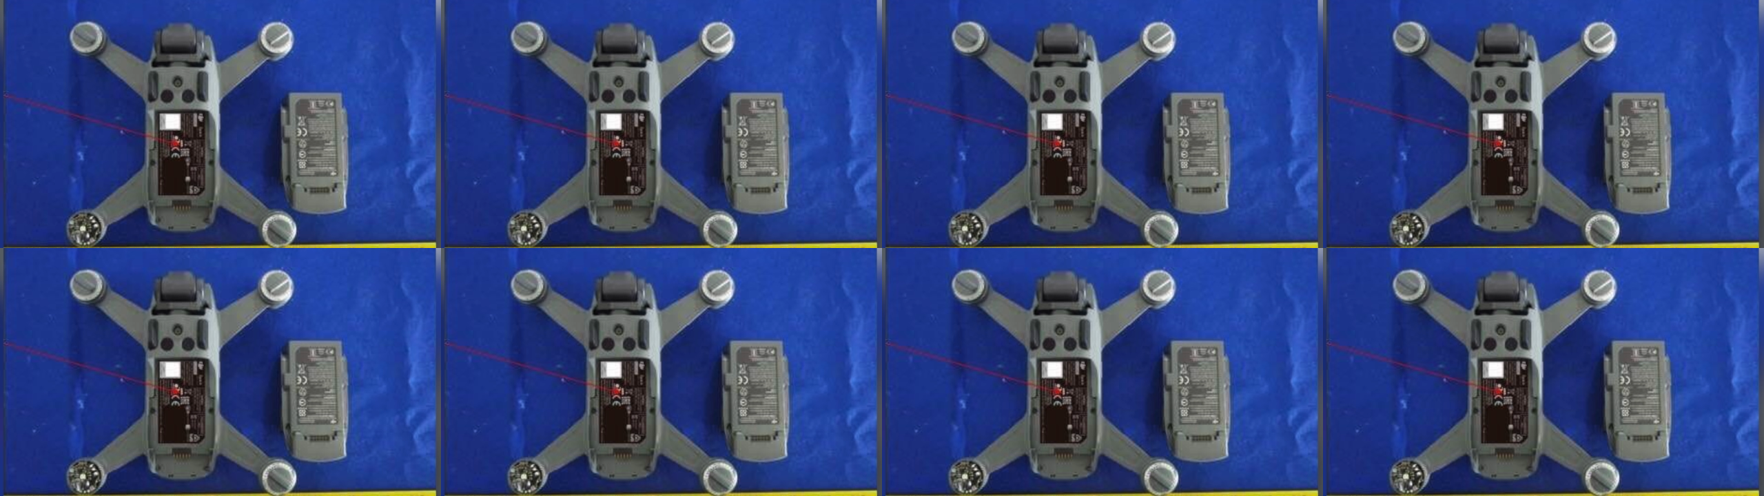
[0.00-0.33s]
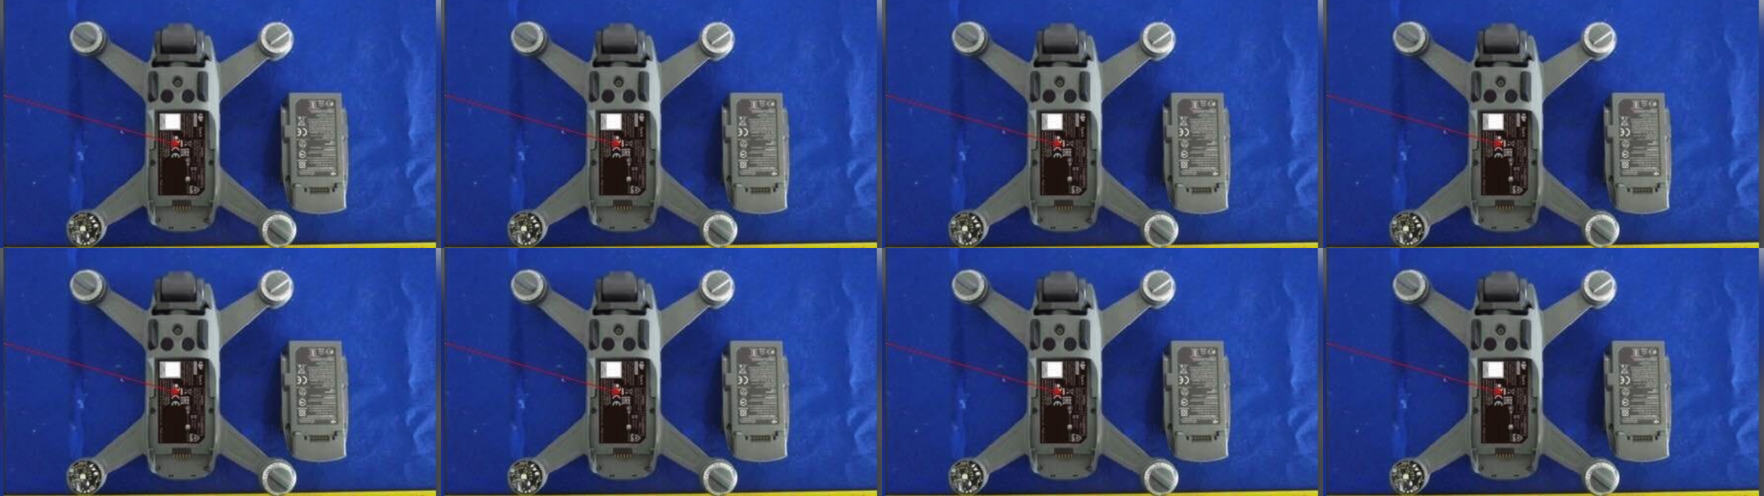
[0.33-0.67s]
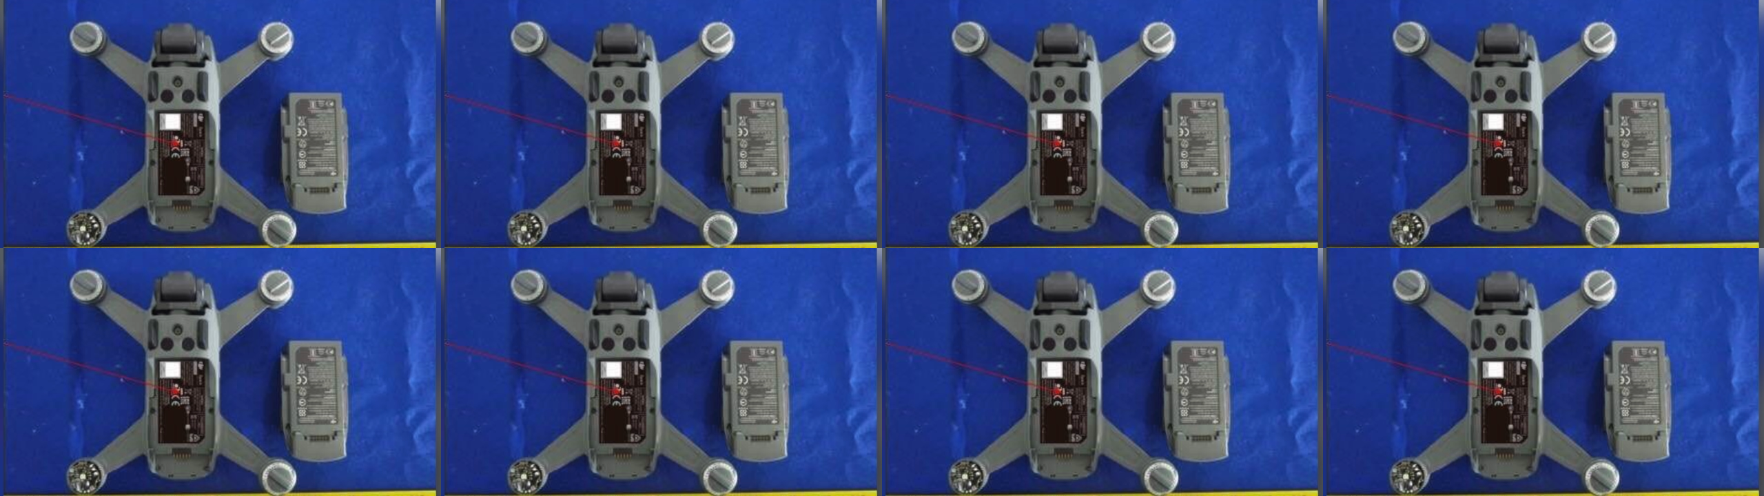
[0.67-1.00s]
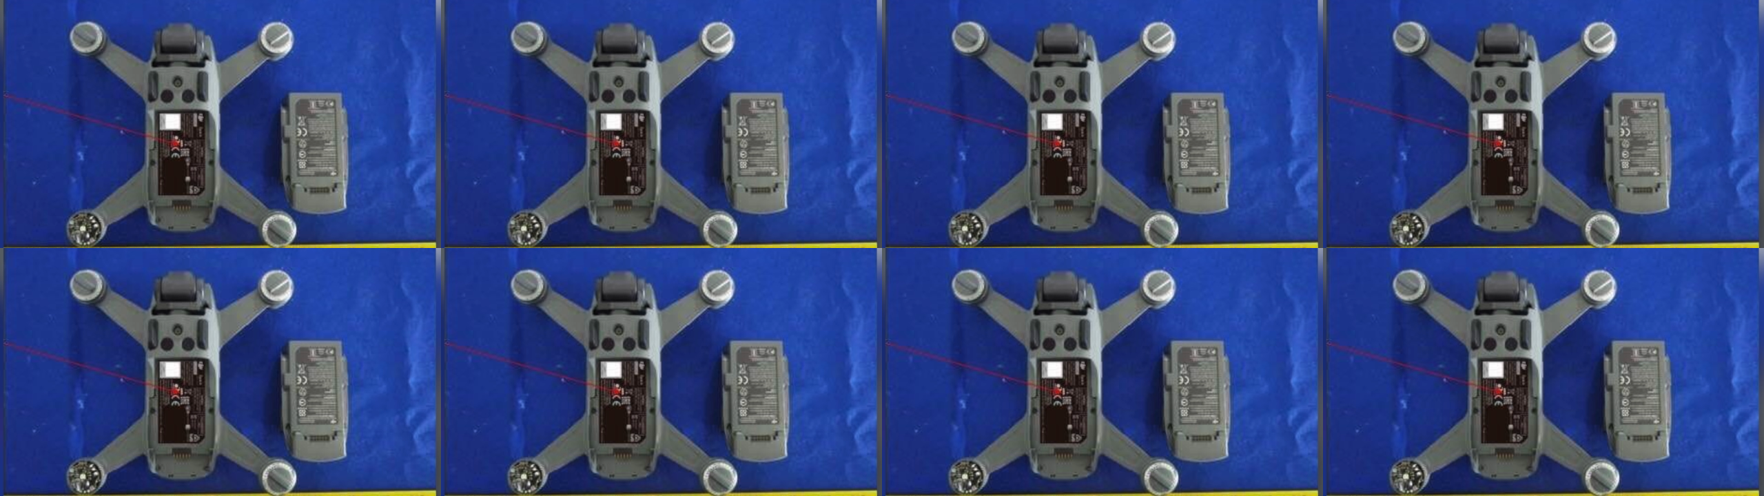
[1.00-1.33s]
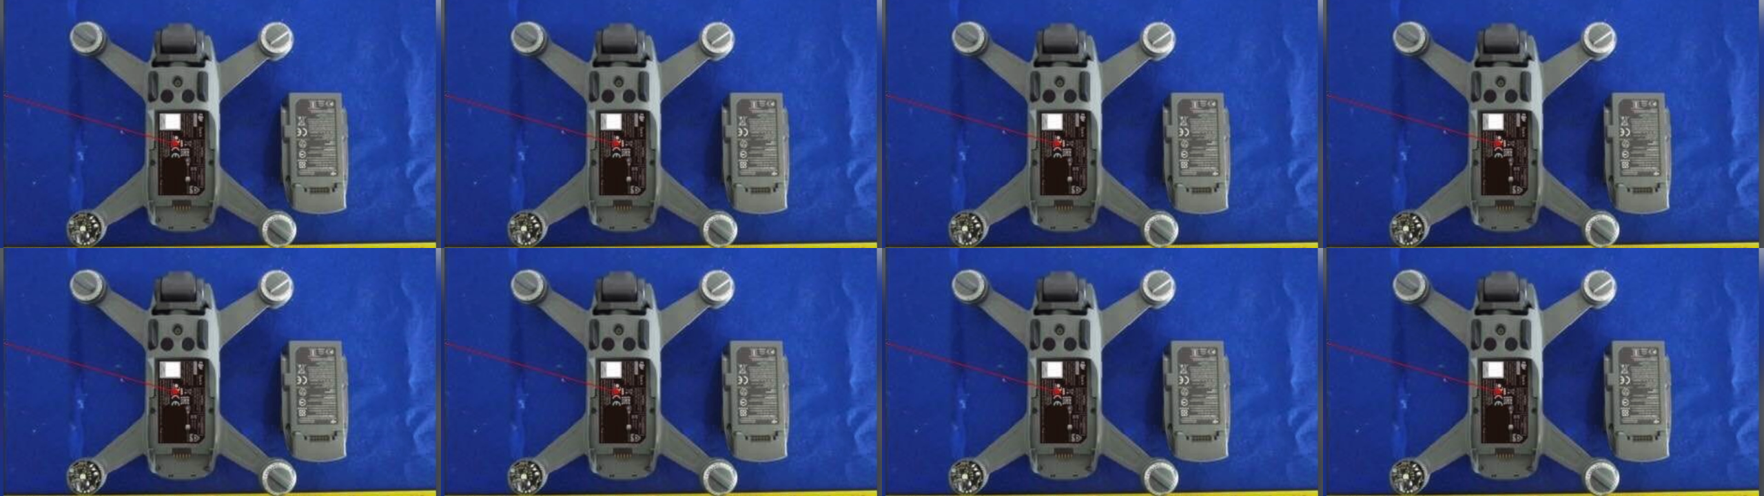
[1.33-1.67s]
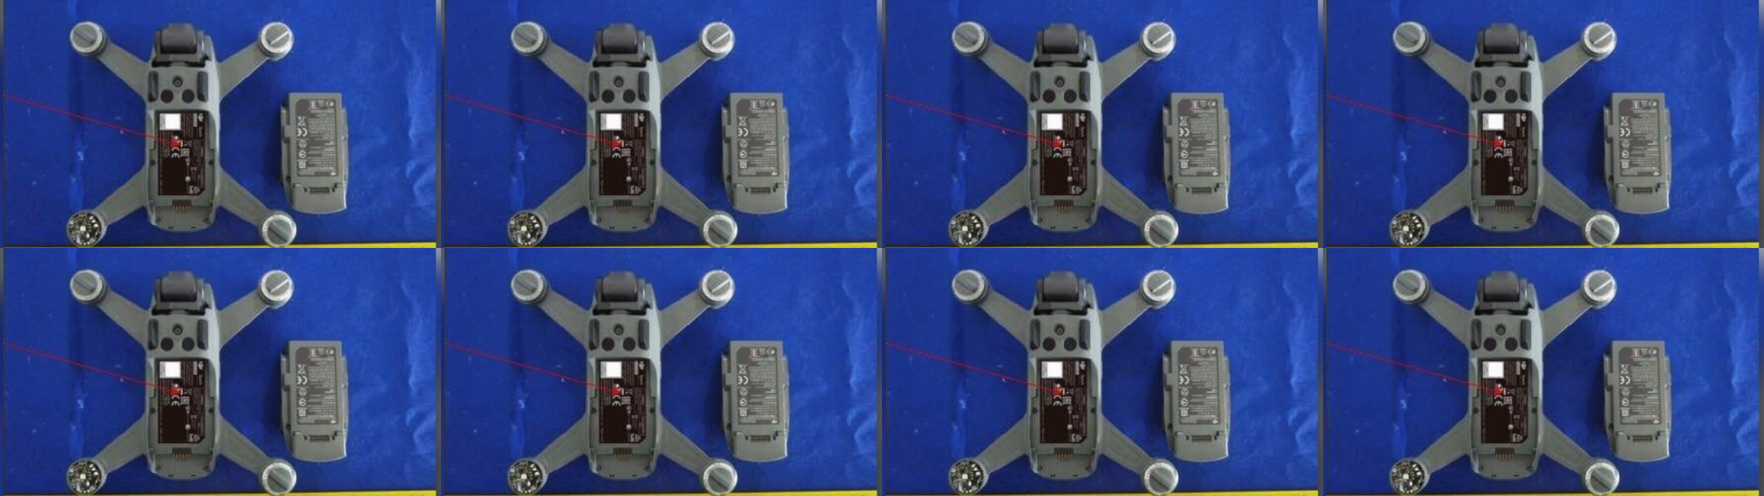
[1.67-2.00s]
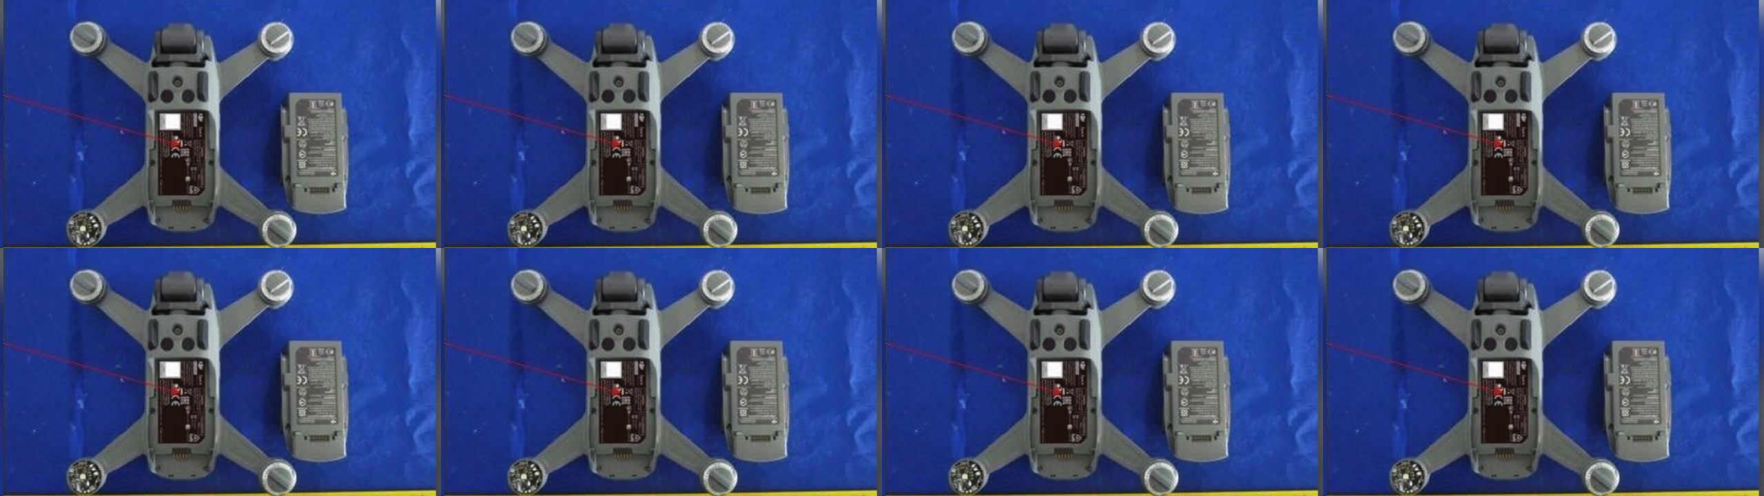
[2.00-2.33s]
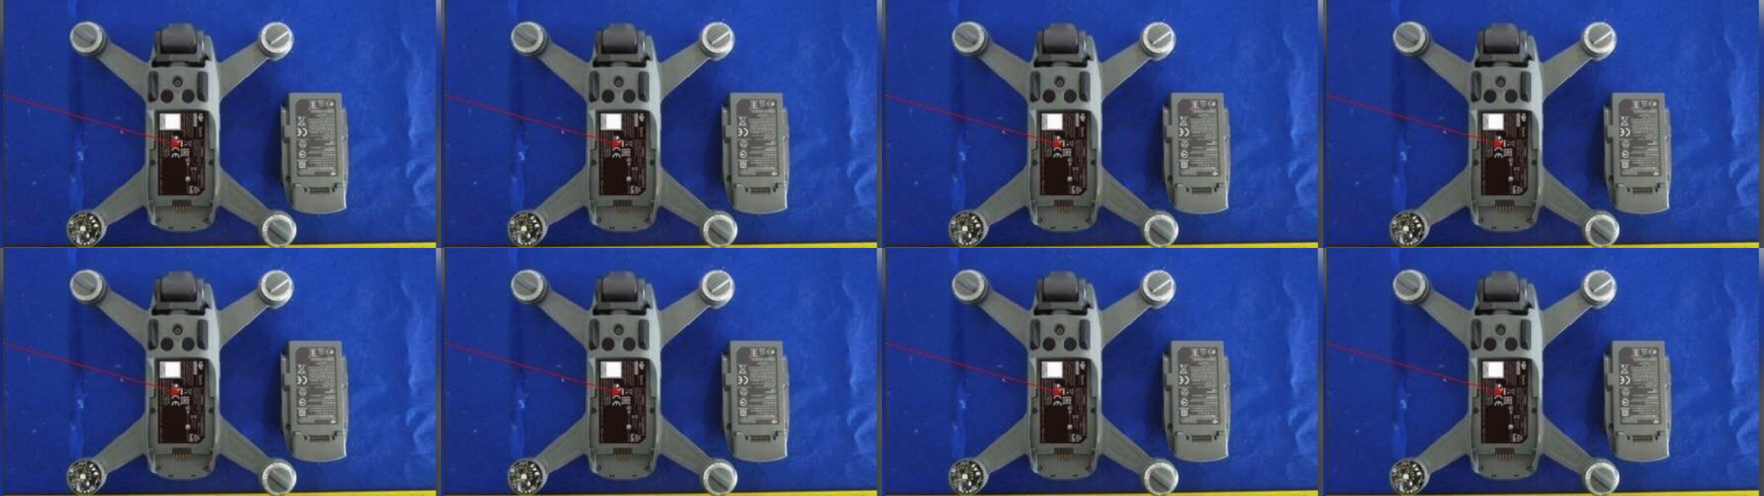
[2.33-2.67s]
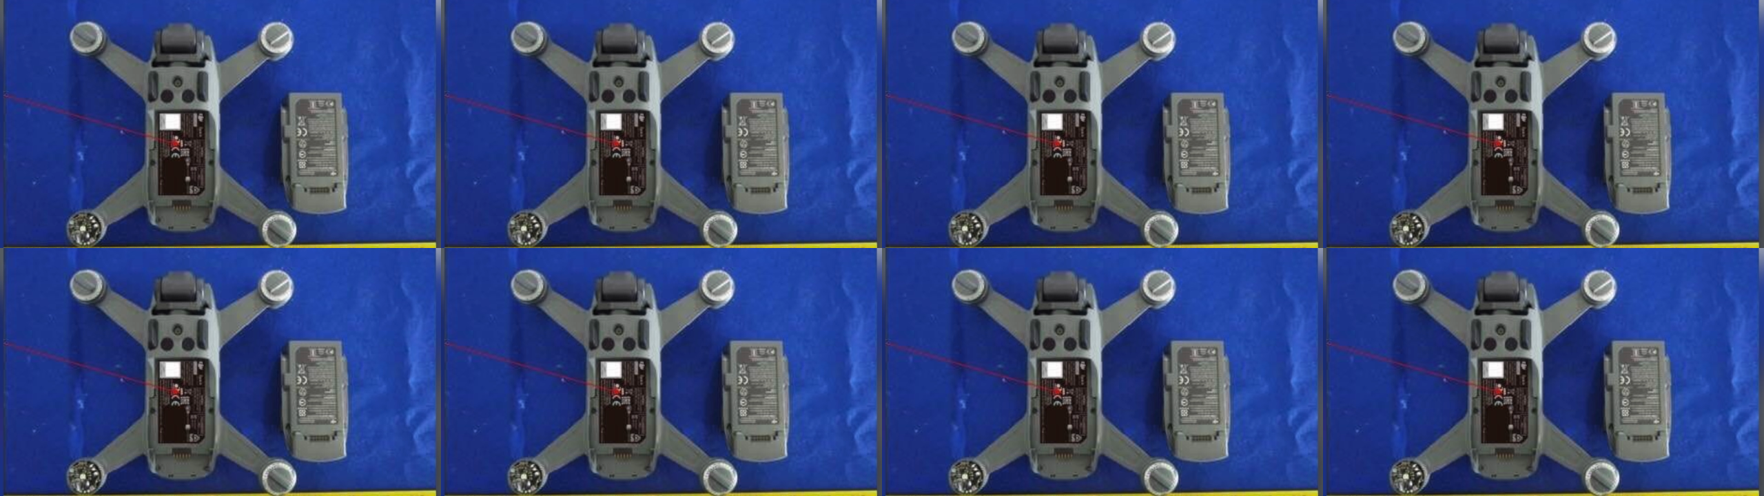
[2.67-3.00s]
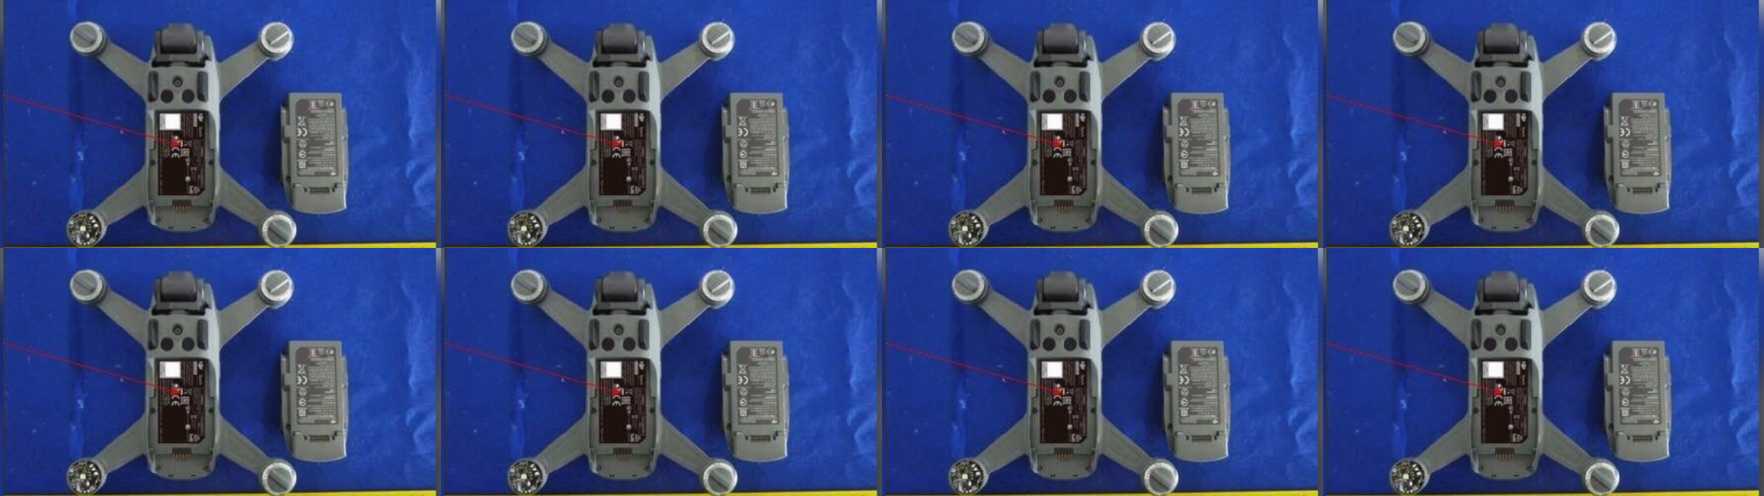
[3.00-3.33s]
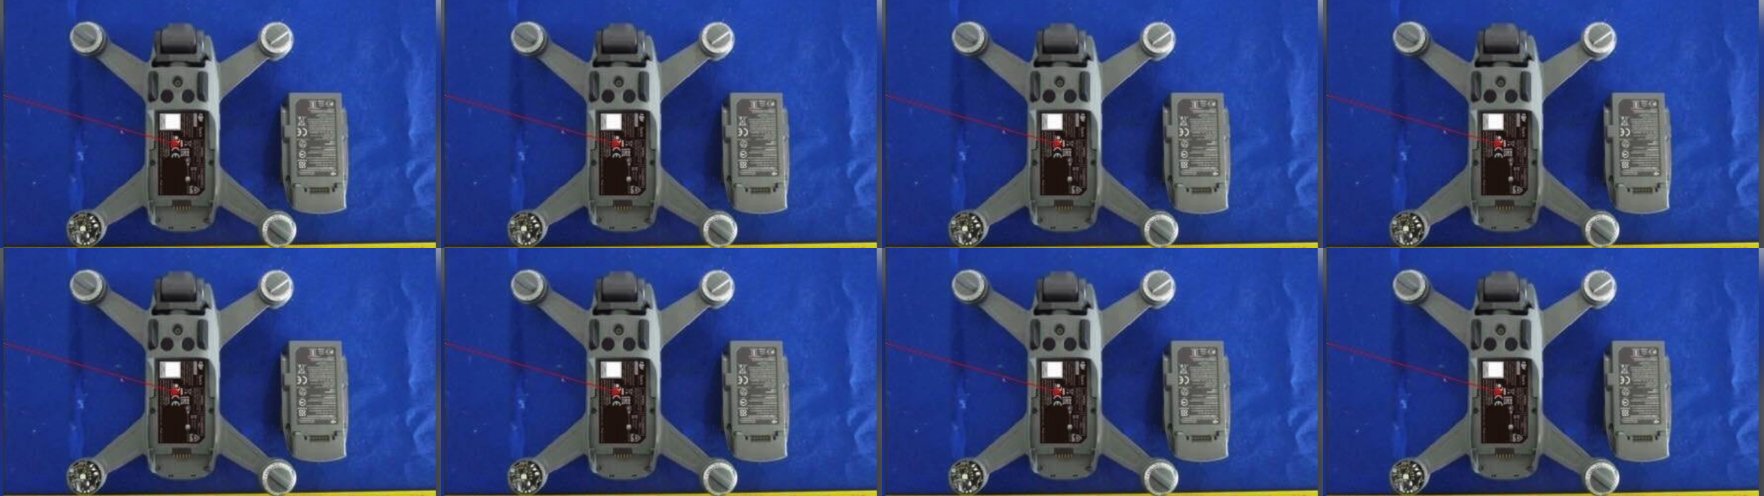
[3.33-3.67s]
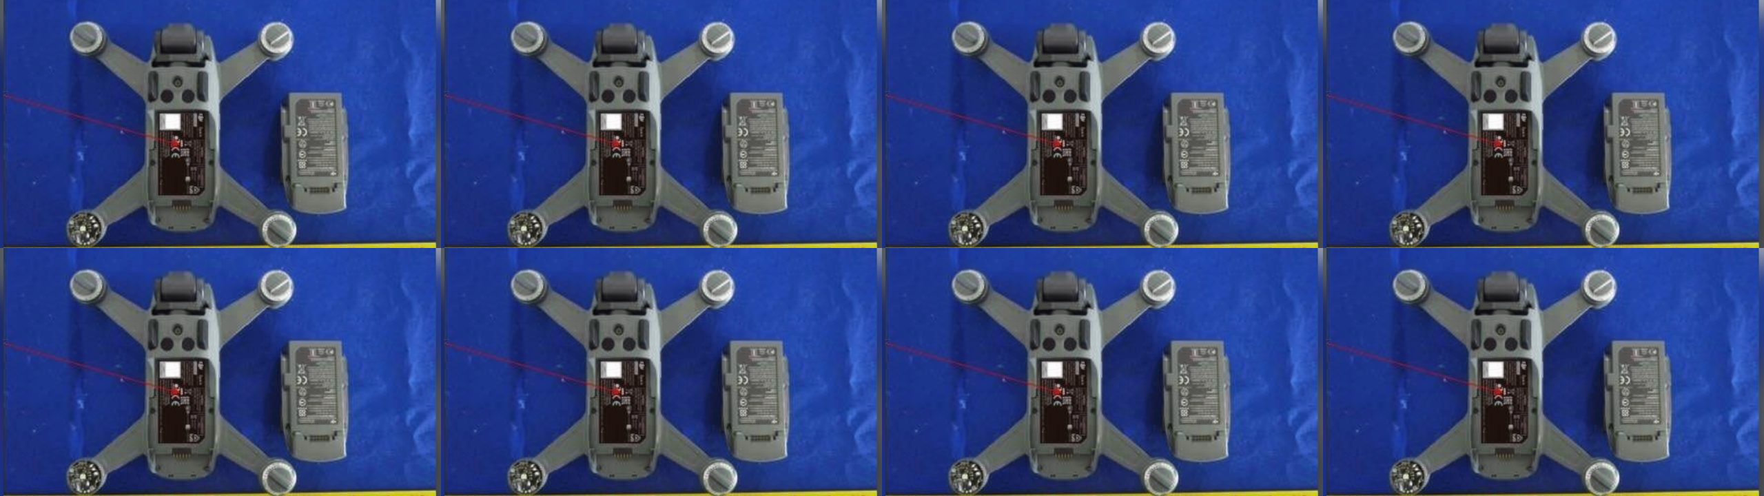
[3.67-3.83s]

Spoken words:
[unreadable: no face in view]